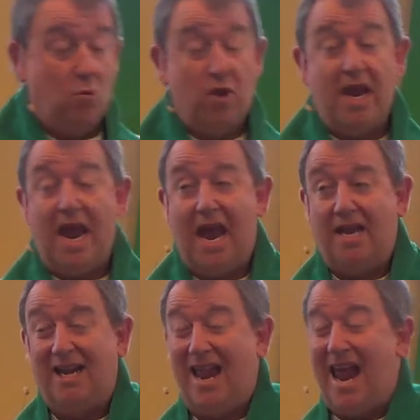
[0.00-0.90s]
We
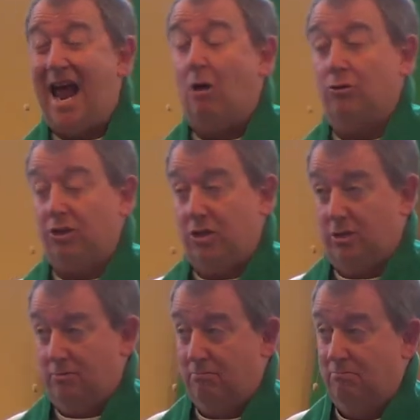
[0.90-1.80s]
had it out,
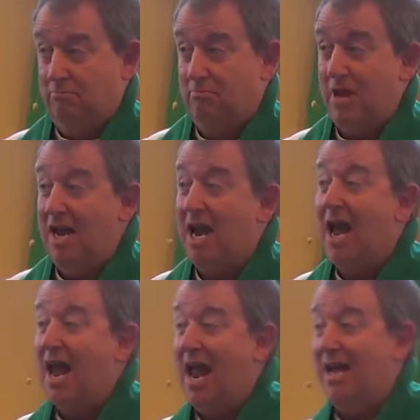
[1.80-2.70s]
and
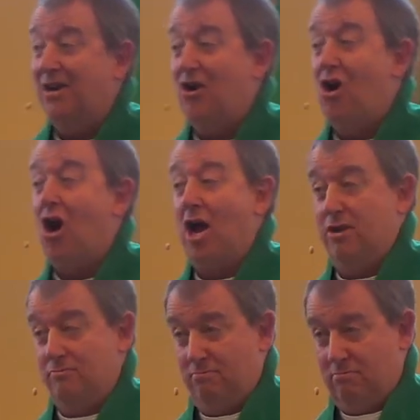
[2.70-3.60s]
I had it
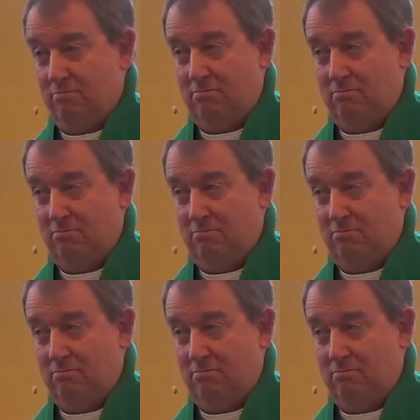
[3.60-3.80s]
on.